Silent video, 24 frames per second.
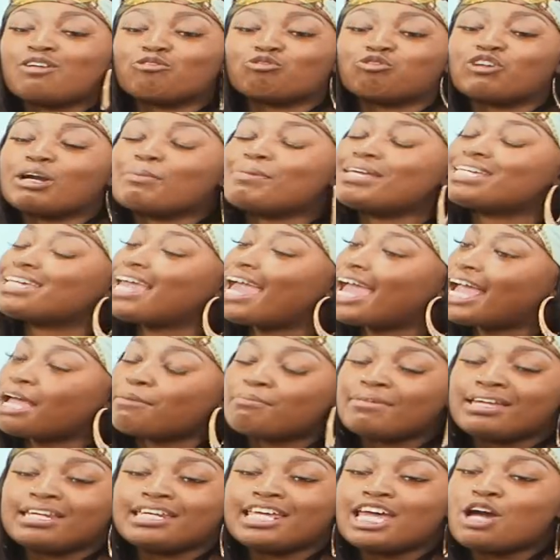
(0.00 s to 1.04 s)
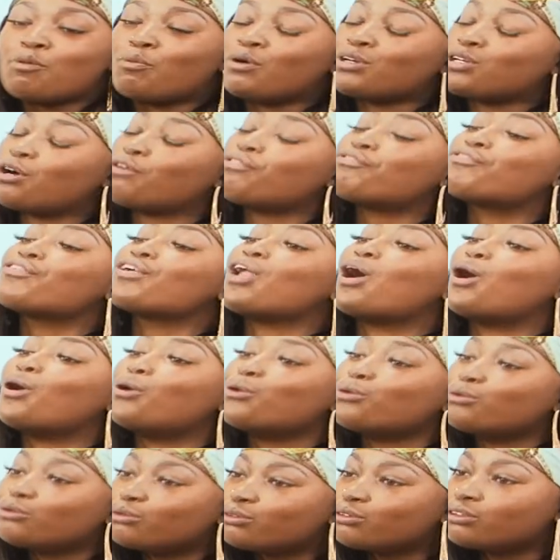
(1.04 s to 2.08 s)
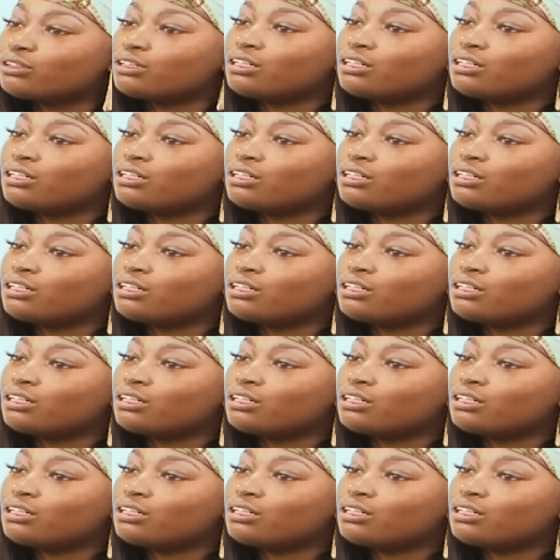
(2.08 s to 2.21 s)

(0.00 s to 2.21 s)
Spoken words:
Remy came in there with no flow.